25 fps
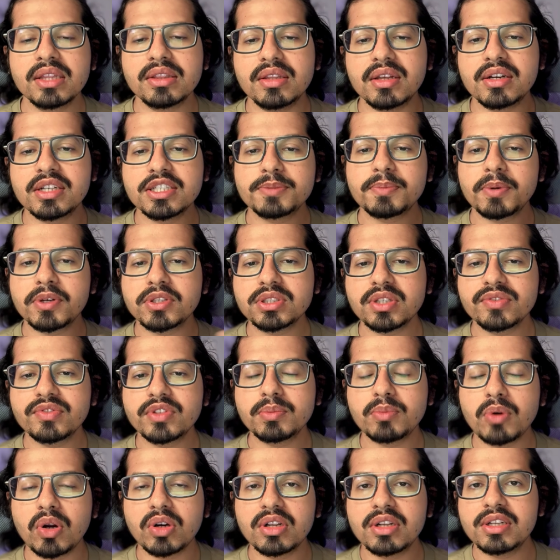the response of
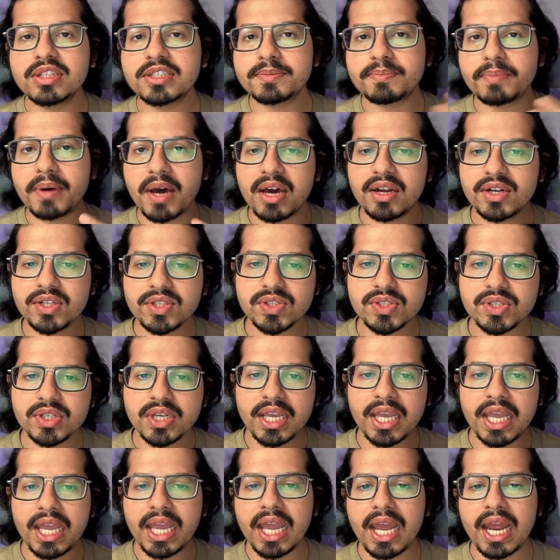the model is parsed
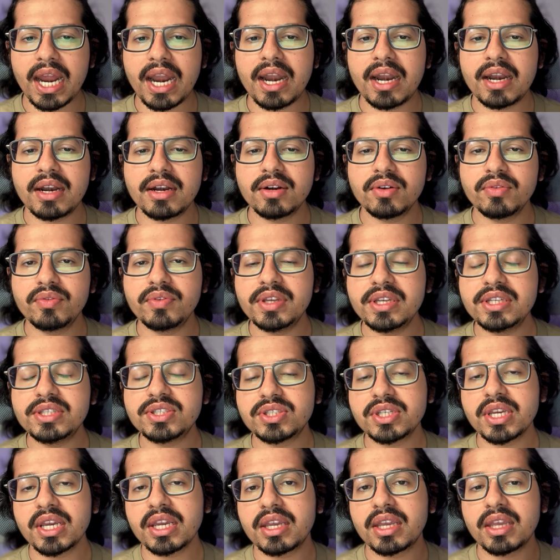and we
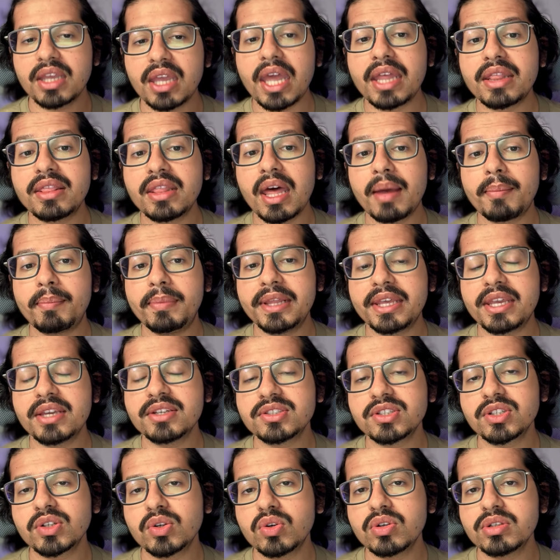check, and the
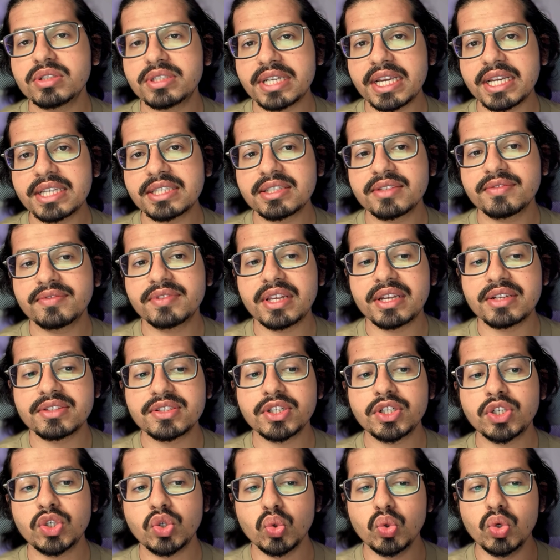application code checks if there
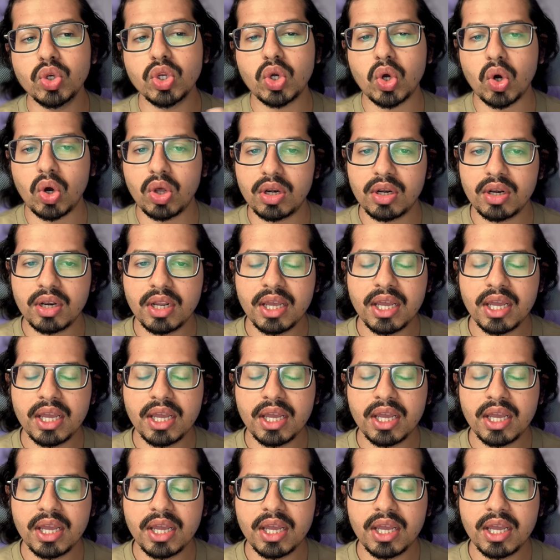is a tool call.